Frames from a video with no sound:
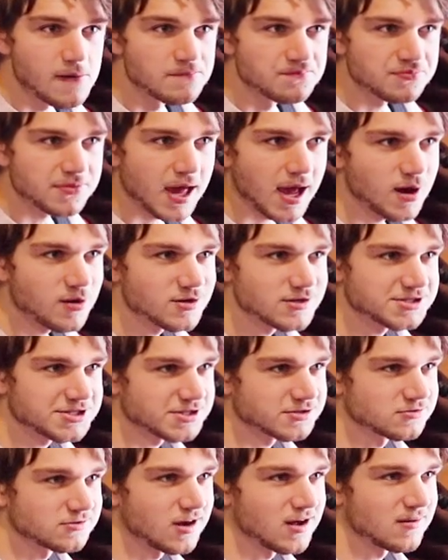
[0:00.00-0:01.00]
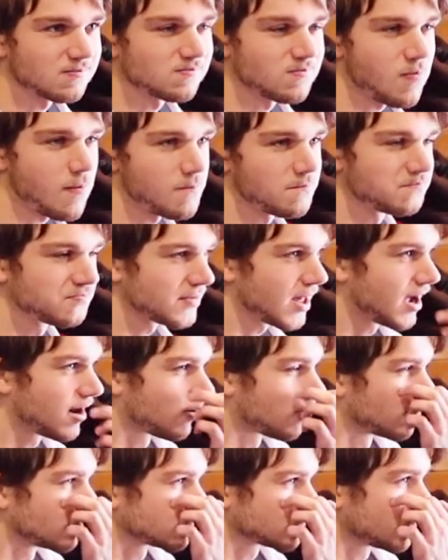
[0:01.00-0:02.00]
I always just I
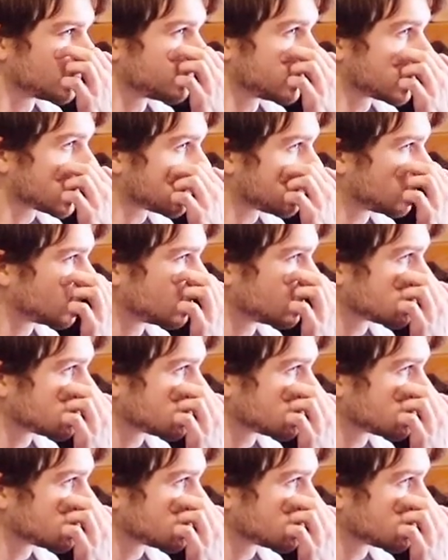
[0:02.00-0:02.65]
always love bacon better and